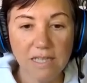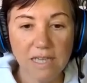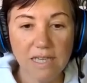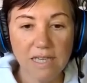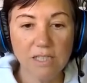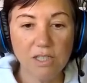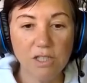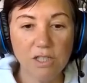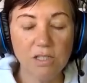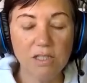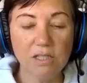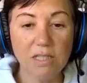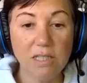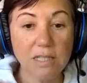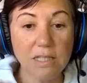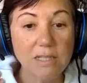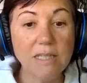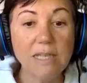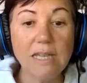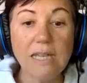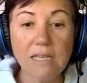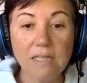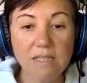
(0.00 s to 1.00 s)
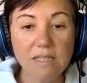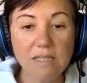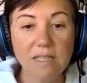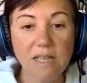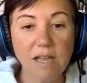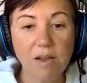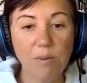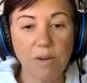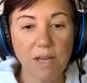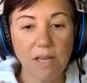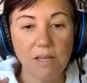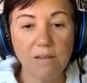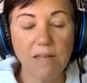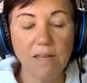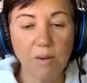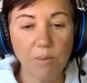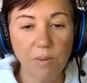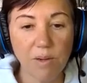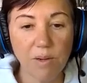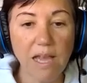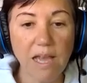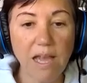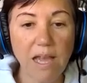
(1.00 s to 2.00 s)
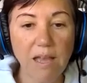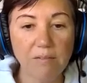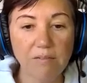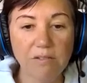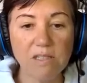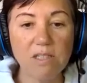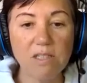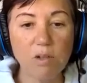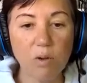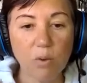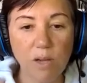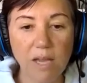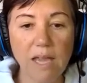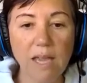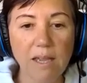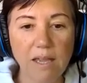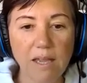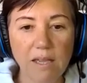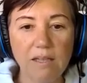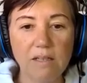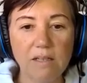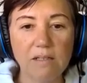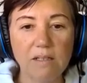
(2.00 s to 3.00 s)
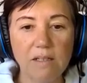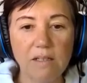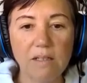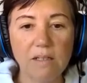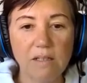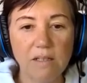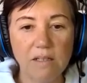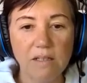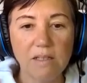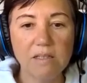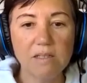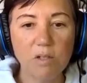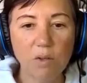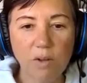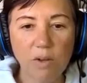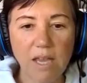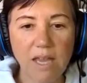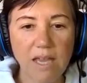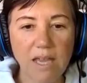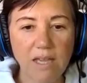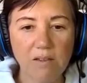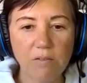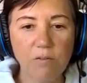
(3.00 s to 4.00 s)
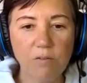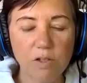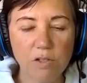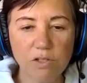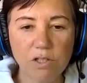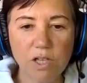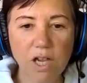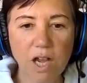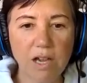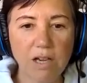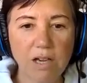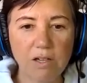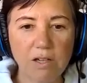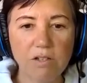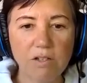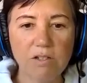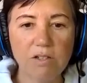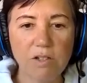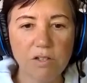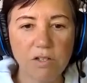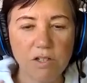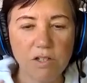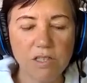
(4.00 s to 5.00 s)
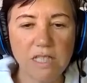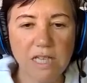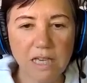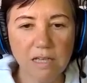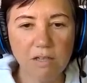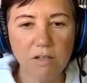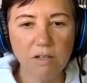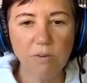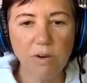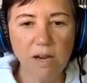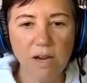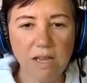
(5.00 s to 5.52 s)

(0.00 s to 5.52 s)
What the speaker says: what they're feeling, to trust these sensations, these needs that we have. It's okay.